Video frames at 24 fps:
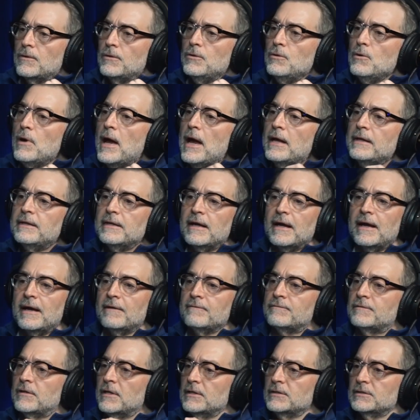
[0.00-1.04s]
You had to
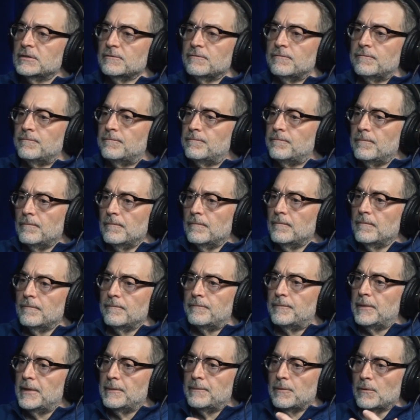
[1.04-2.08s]
have tons of
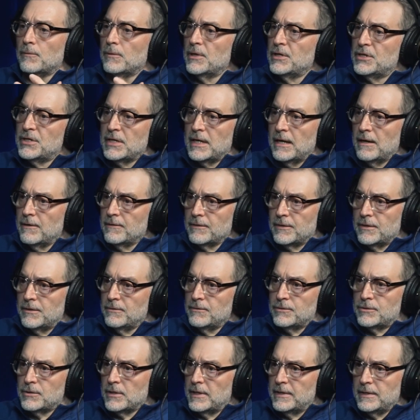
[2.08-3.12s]
people reaching out to
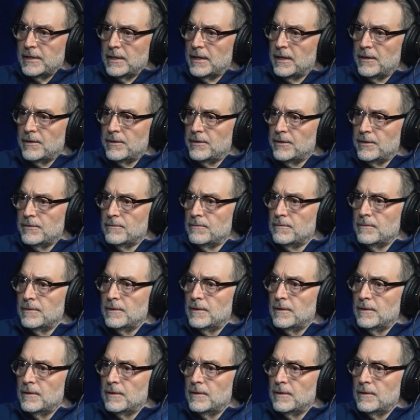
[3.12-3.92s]
you trying to hire you.